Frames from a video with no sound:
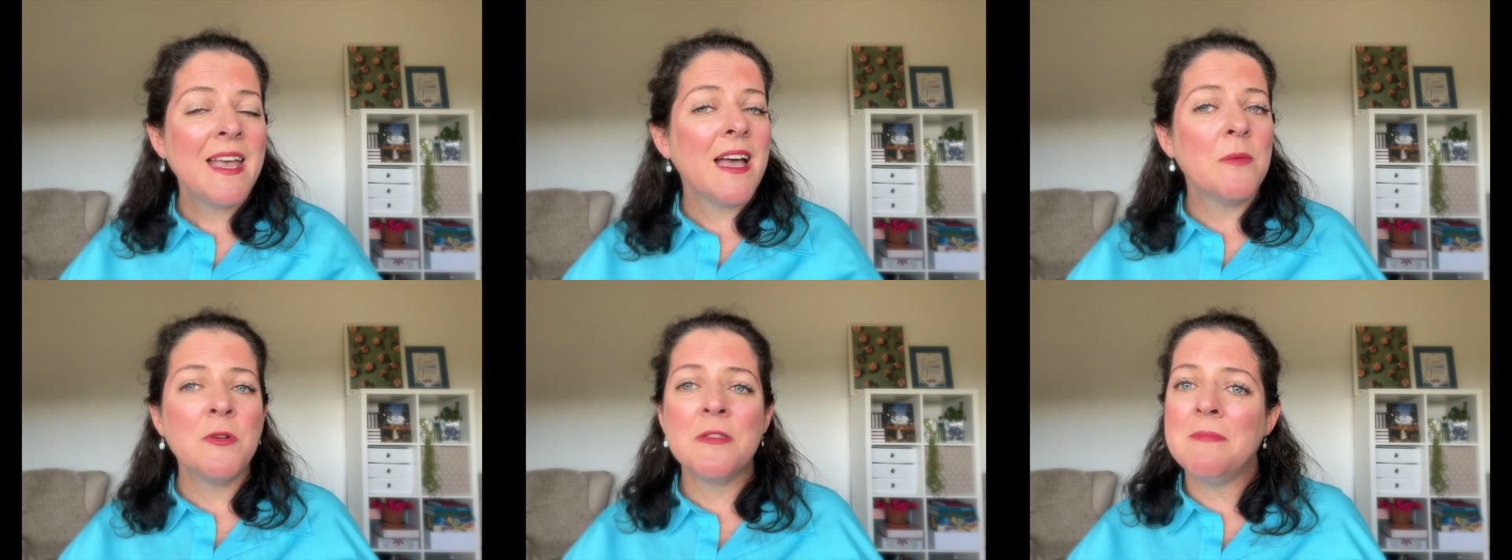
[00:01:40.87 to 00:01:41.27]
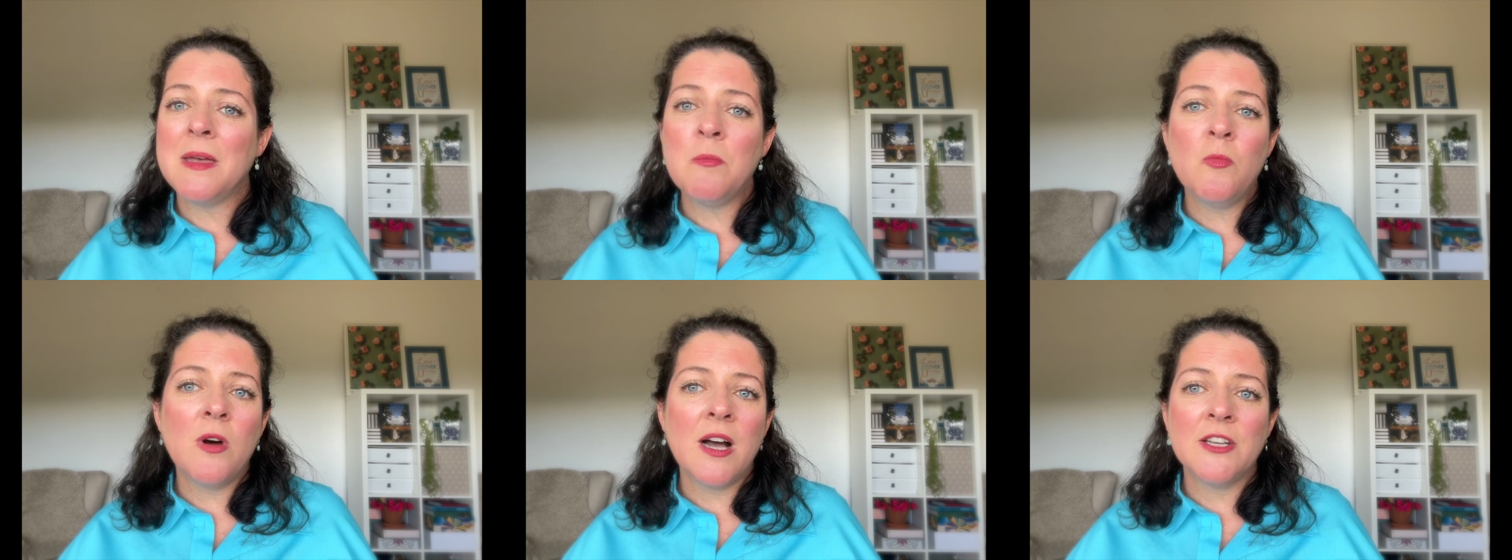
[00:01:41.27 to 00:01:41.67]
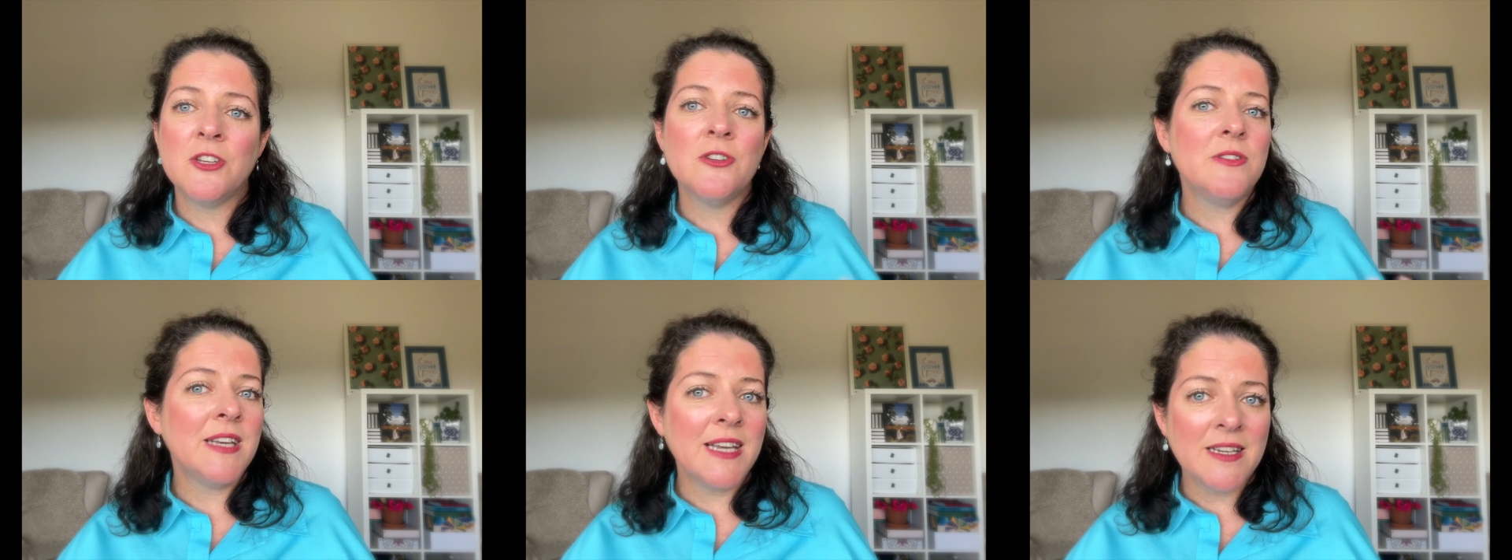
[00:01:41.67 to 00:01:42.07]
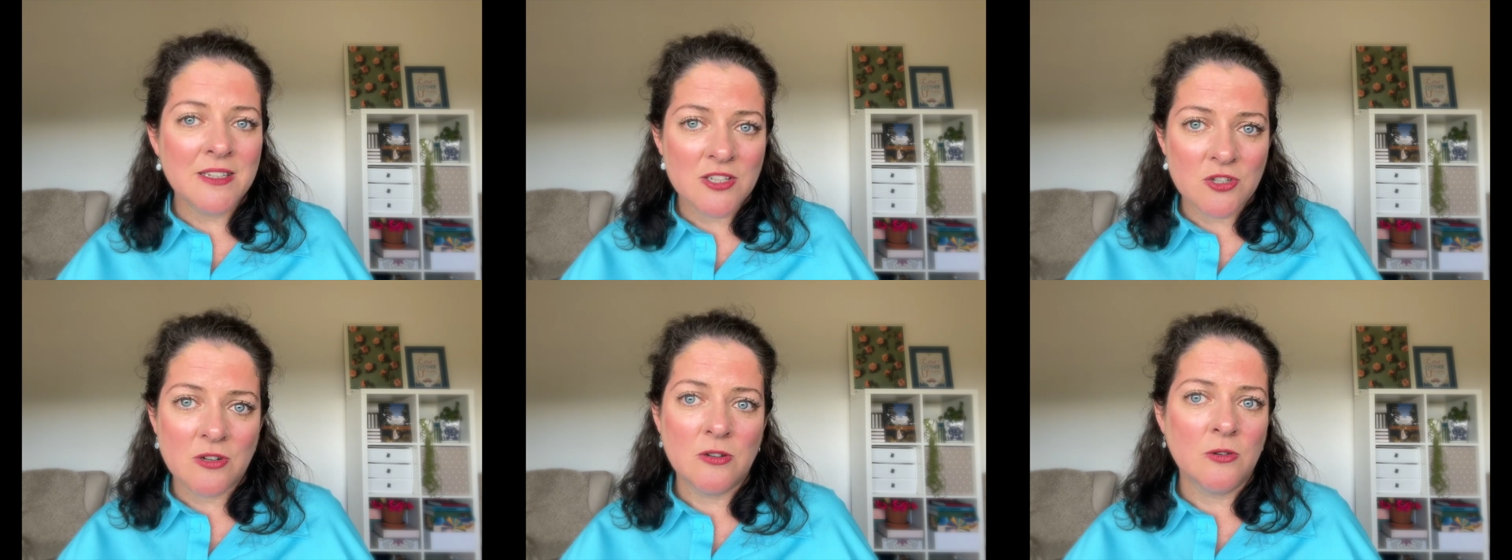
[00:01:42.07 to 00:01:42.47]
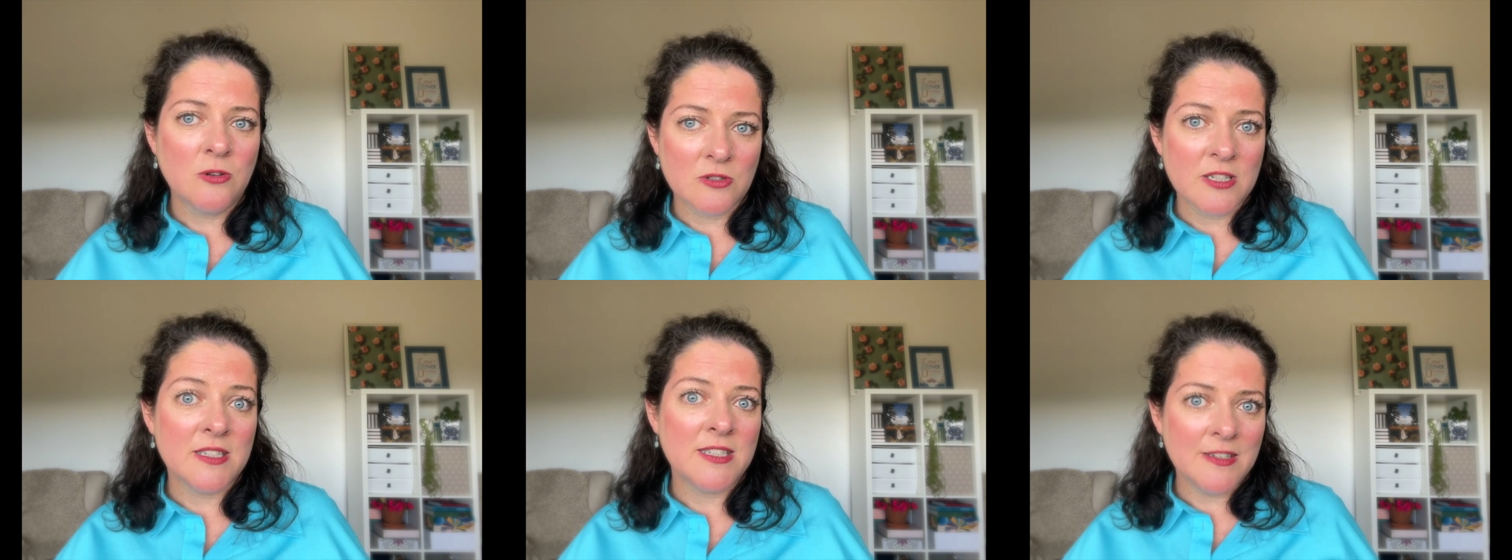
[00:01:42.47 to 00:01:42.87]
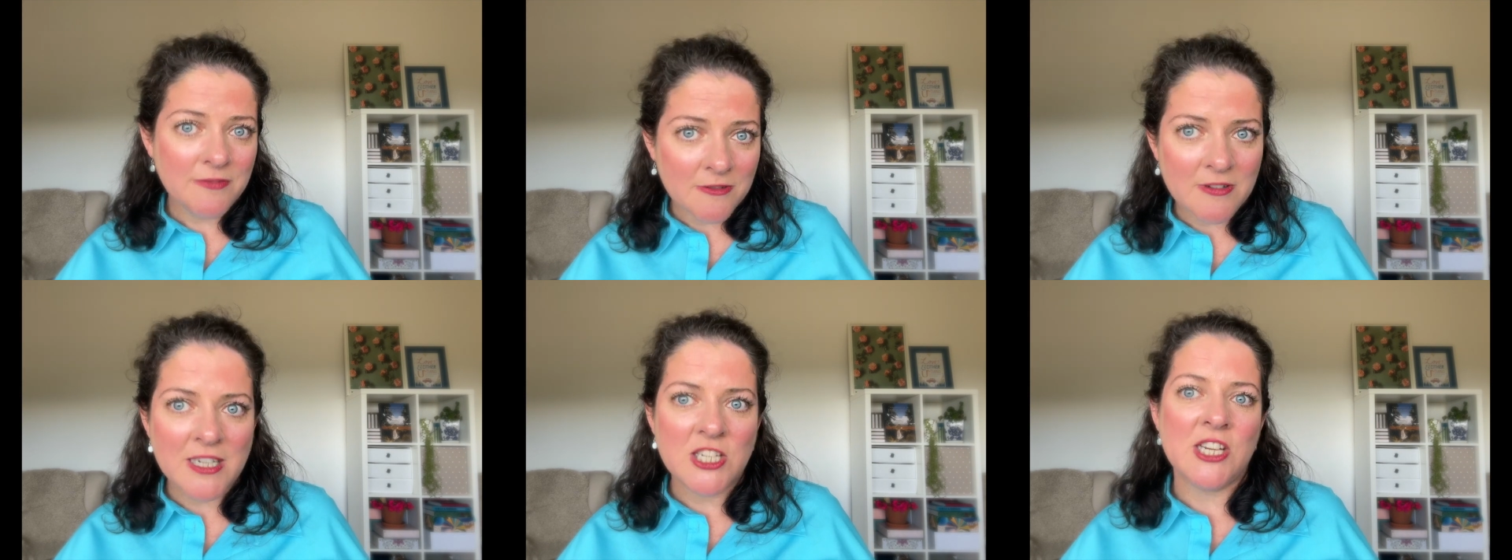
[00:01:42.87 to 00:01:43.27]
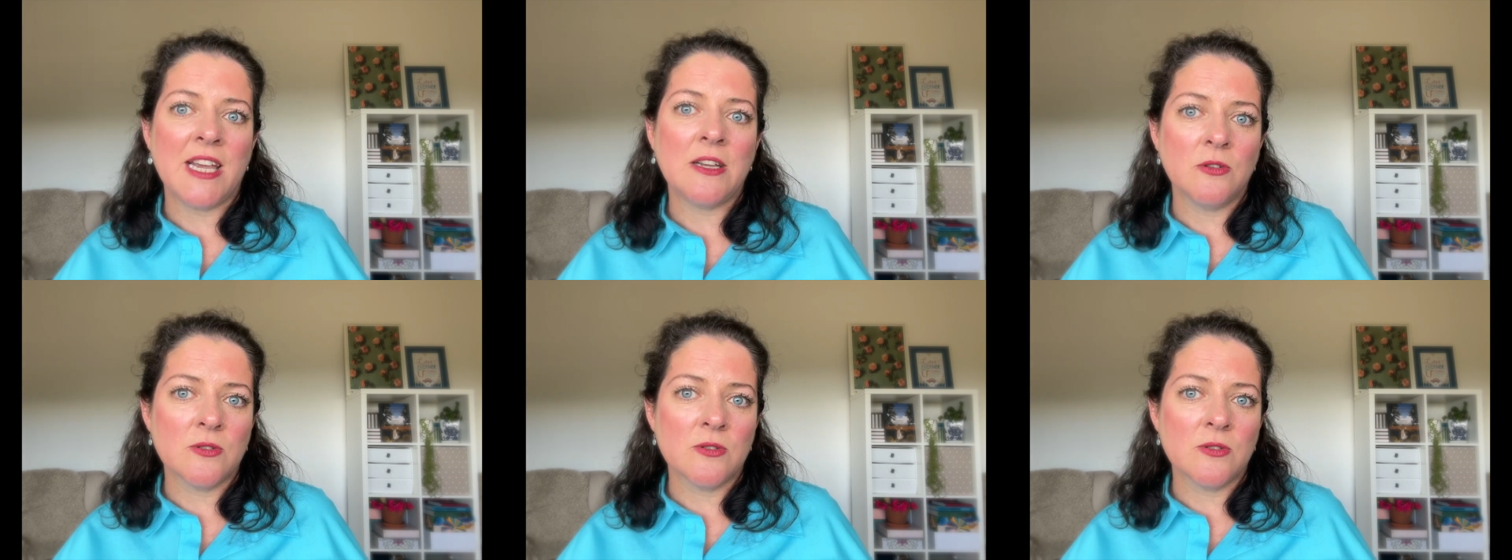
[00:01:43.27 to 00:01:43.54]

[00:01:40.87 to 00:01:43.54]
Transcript: And with memoir, you need a strong hook to differentiate